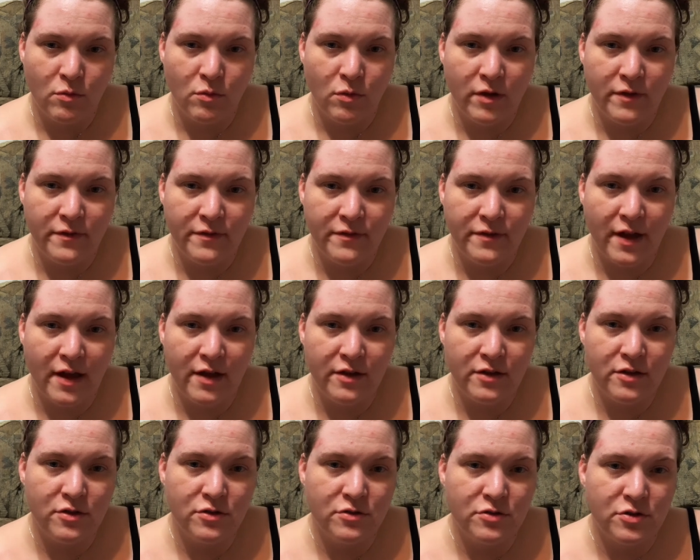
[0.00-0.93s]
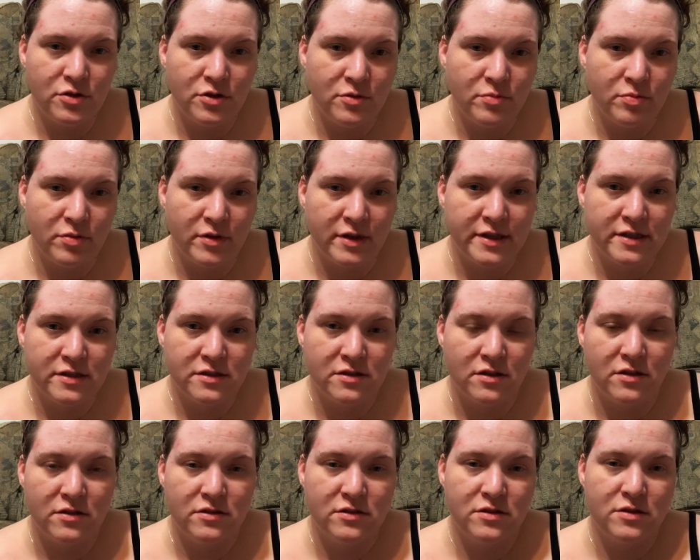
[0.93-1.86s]
What value do you place
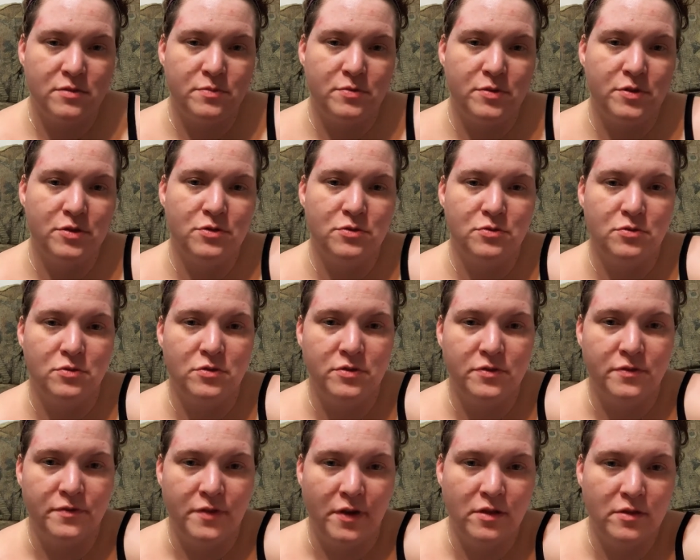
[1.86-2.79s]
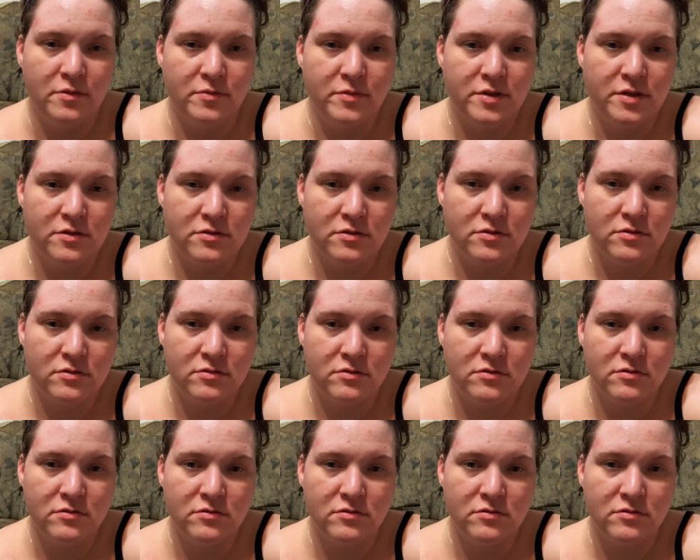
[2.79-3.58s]
on spiritual development?